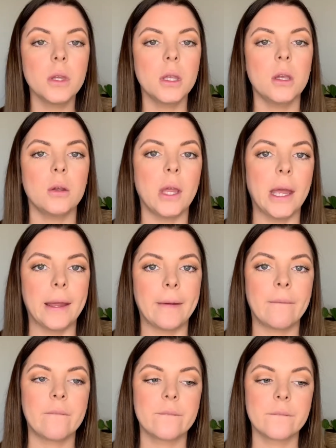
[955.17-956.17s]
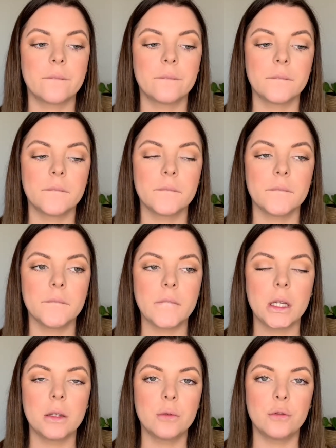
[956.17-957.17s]
Okay,
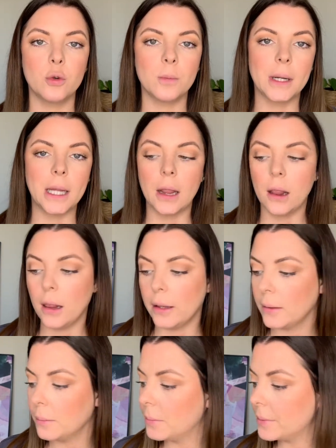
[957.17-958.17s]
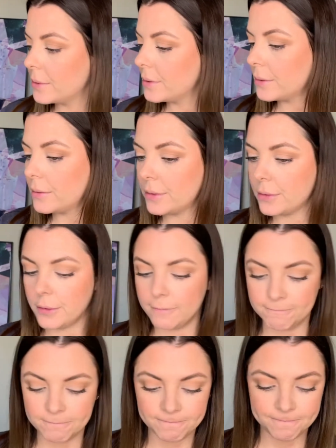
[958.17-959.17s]
for my lips,
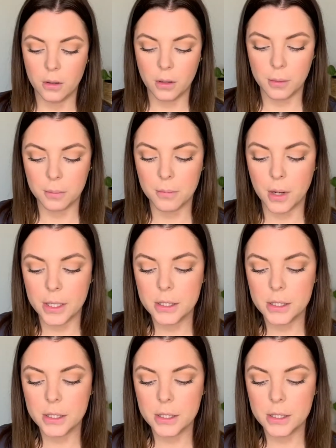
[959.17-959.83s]
I might